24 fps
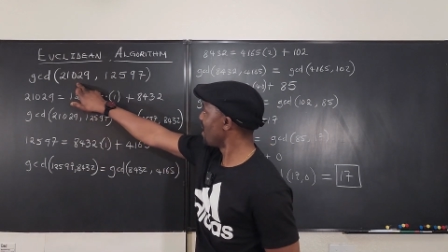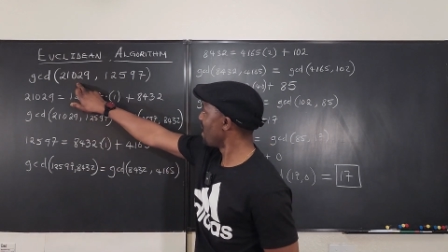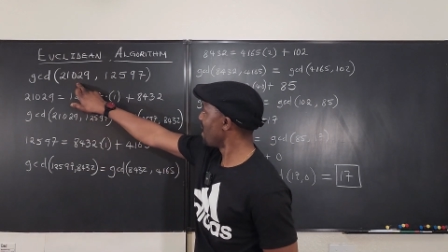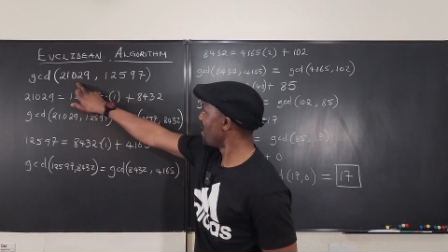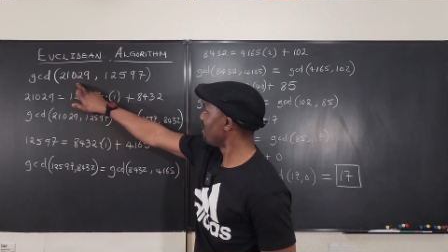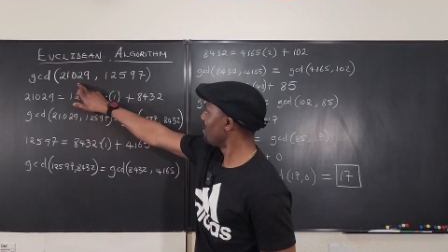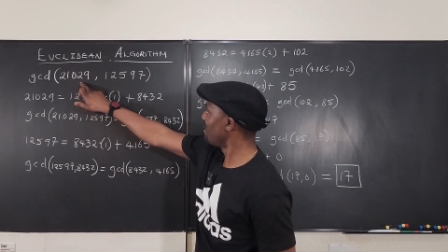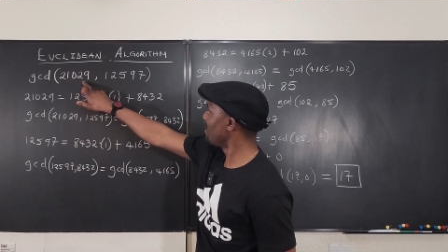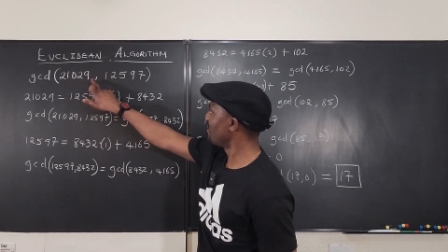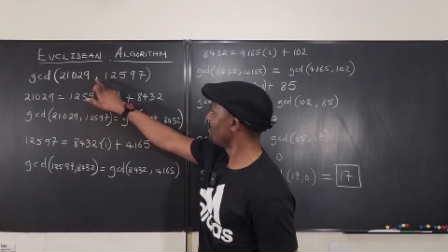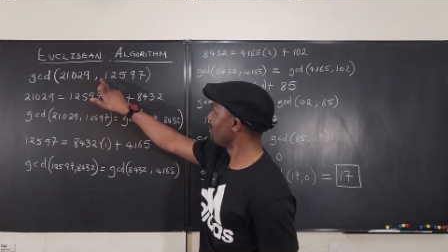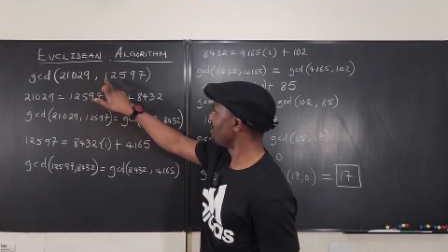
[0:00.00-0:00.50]

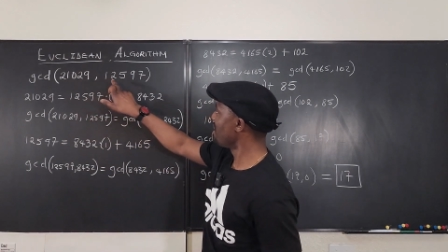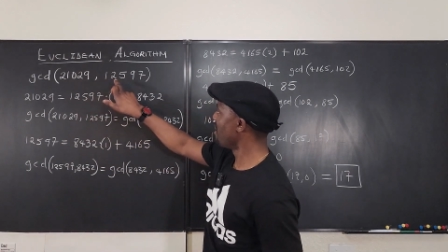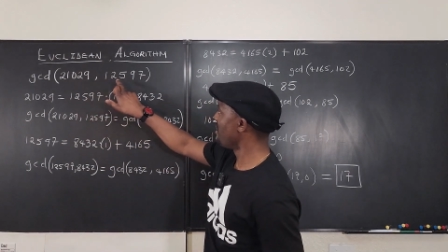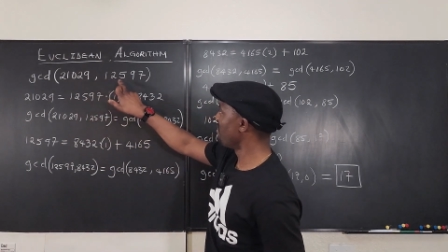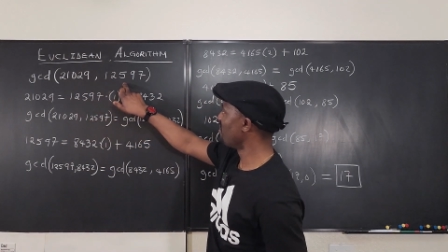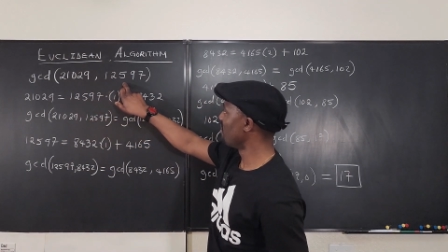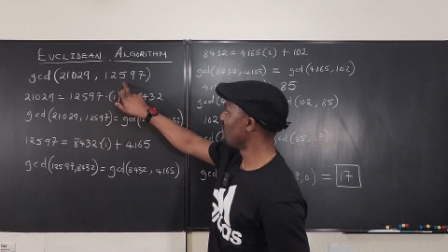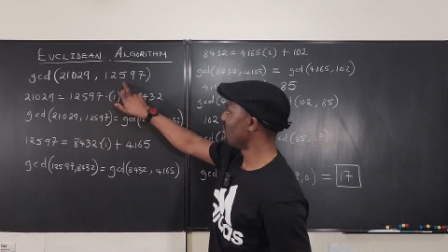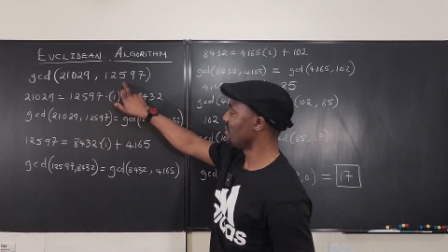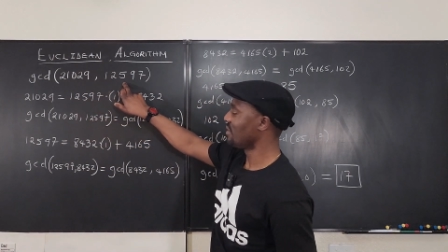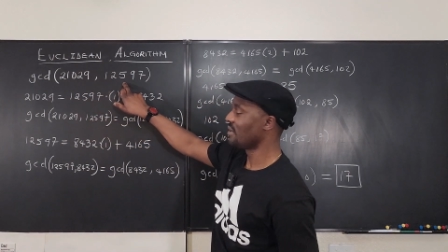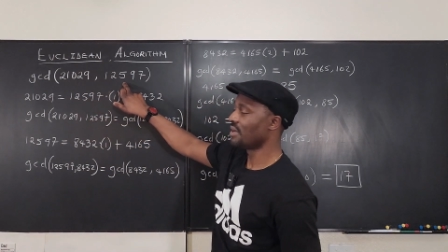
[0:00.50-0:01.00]
and this
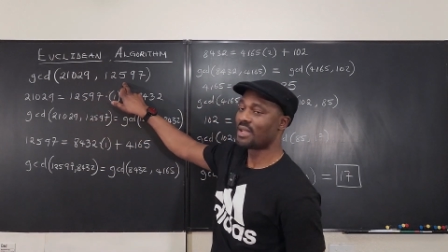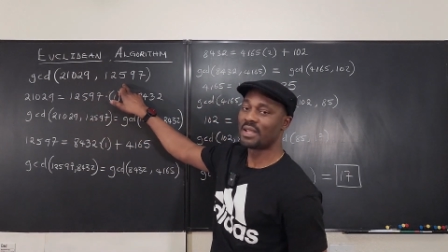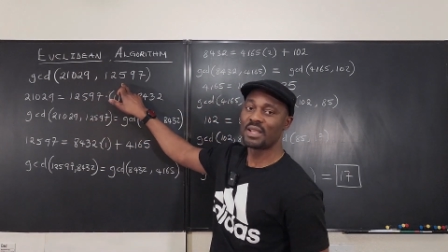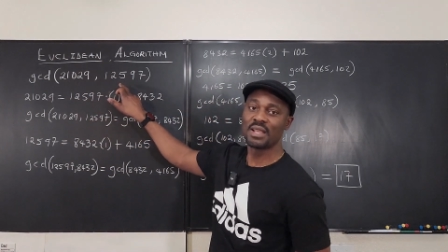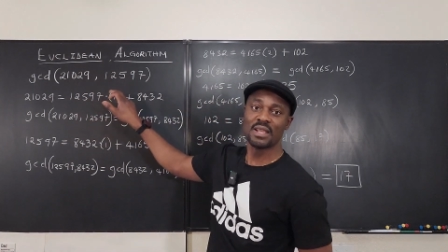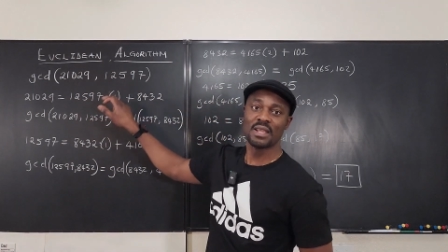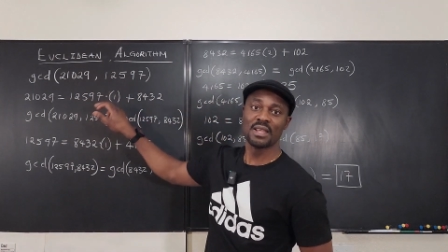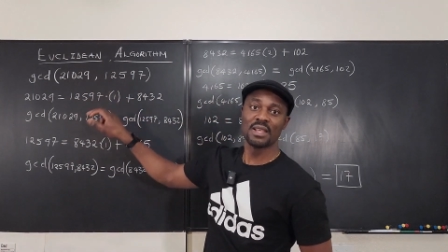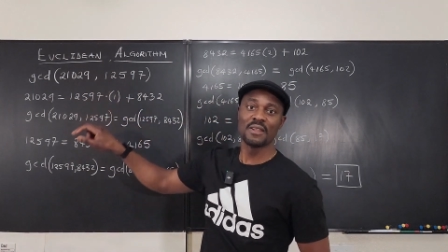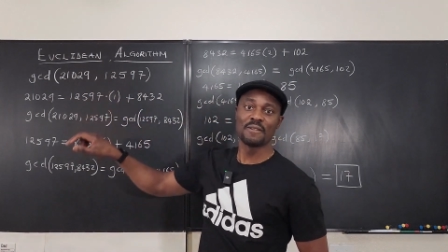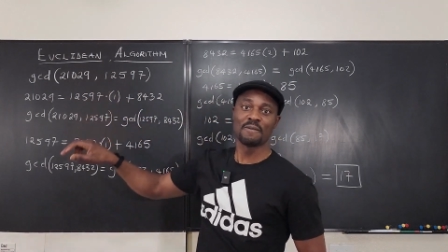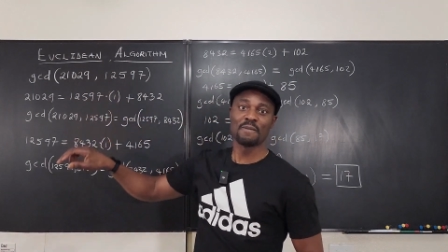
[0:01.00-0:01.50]
number,
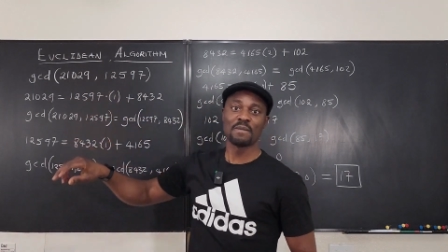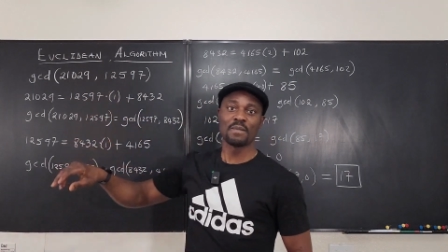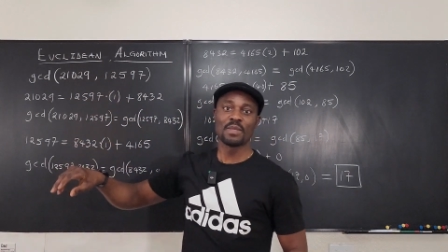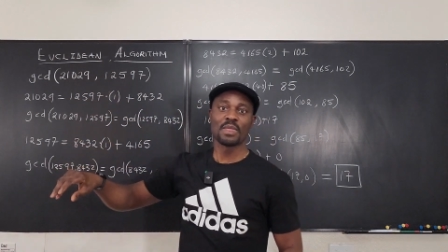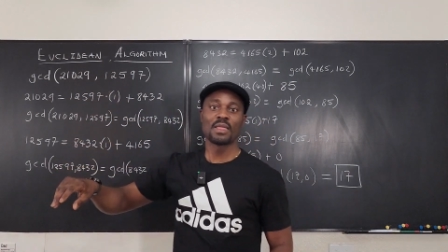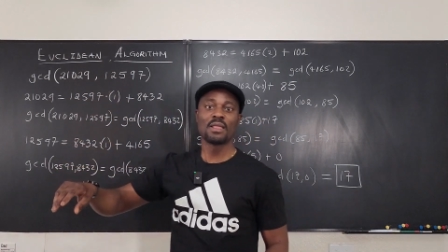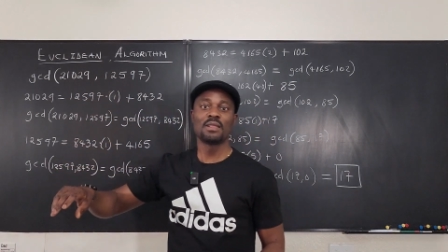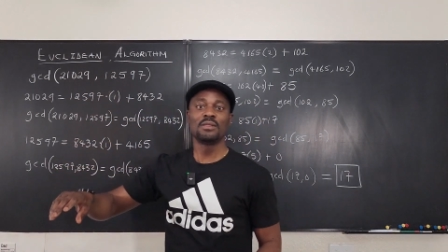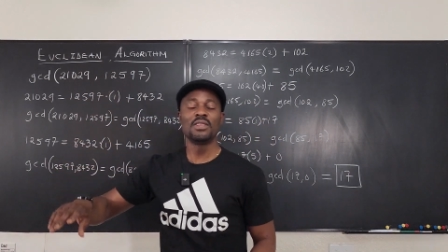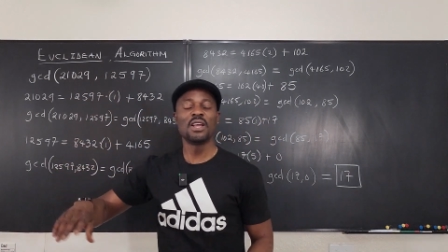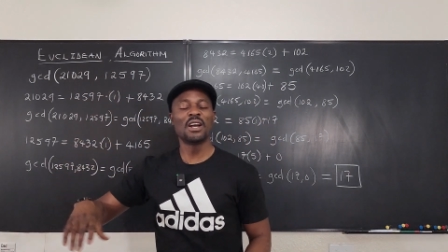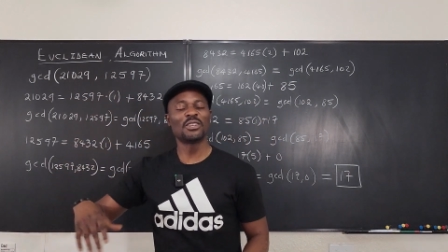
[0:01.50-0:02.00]

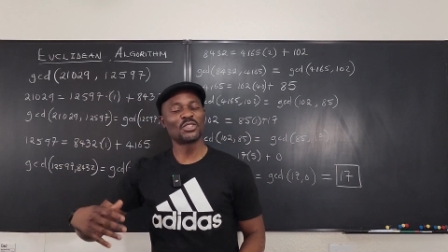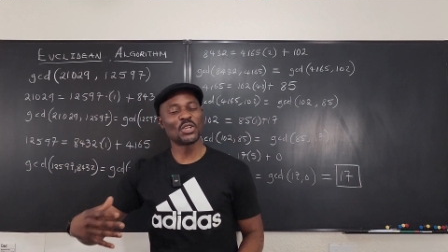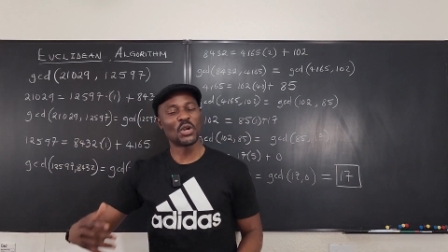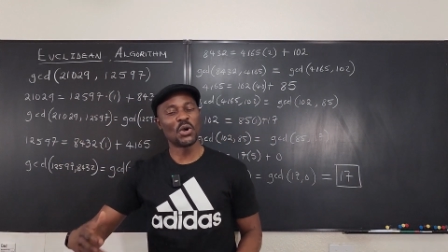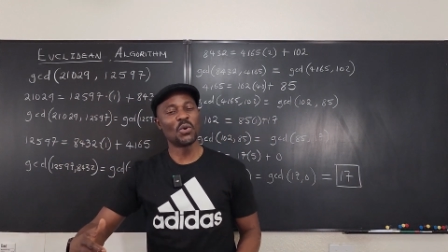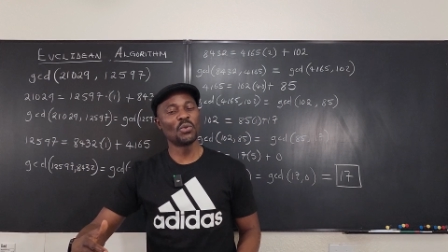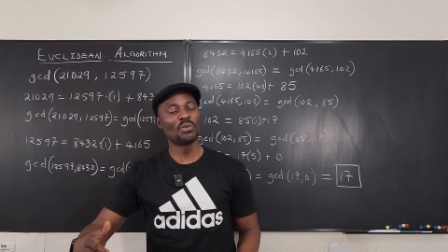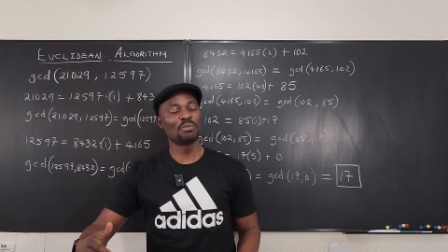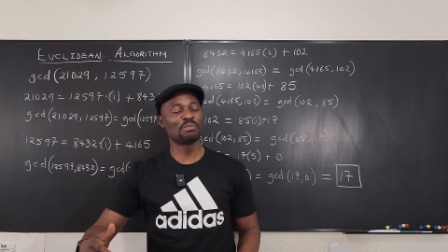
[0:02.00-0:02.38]
not on,